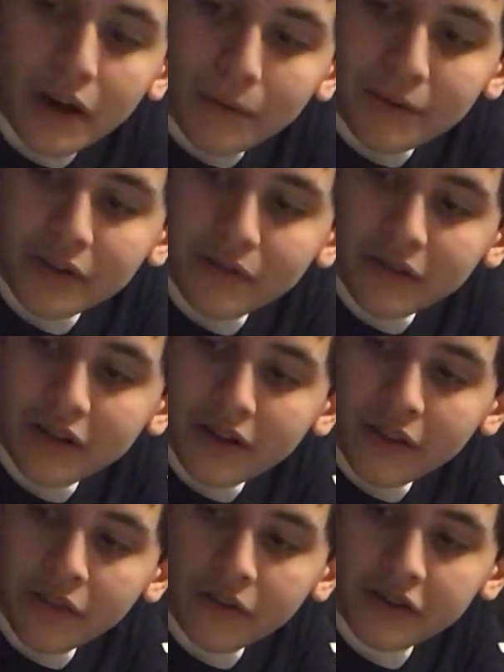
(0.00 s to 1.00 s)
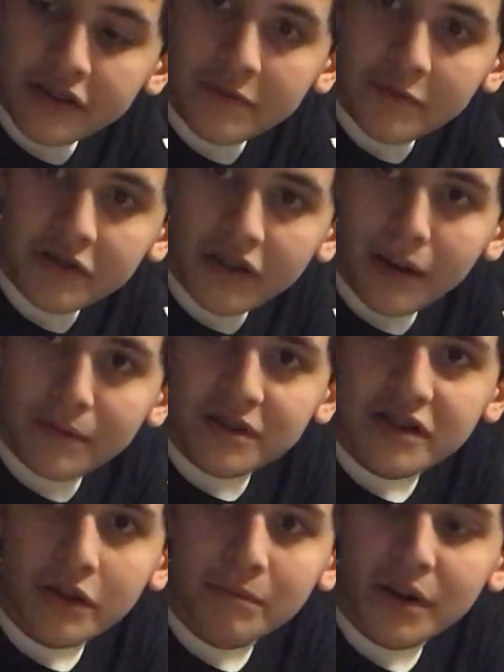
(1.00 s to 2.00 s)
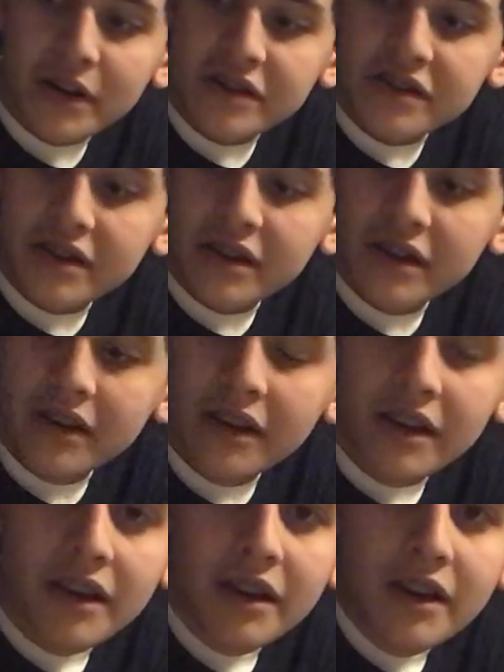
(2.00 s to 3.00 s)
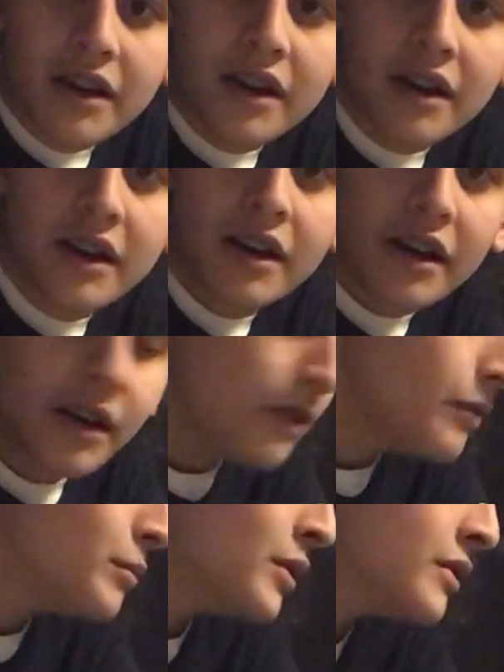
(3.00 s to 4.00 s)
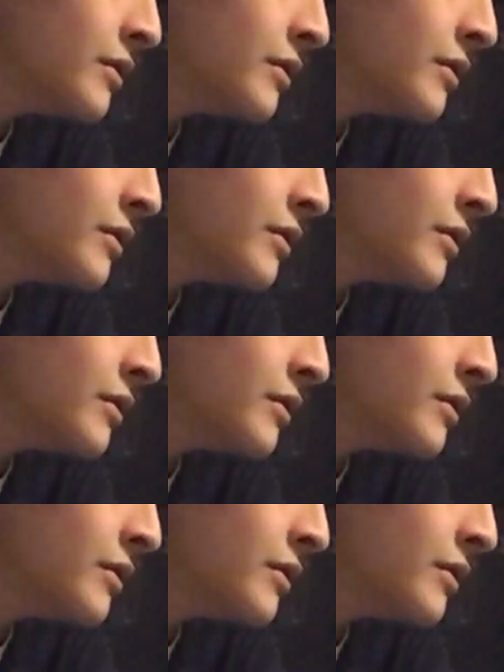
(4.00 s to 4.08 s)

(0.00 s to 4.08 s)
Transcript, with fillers: I'll be doing a 30 subscriber celebration. Uh, I'll be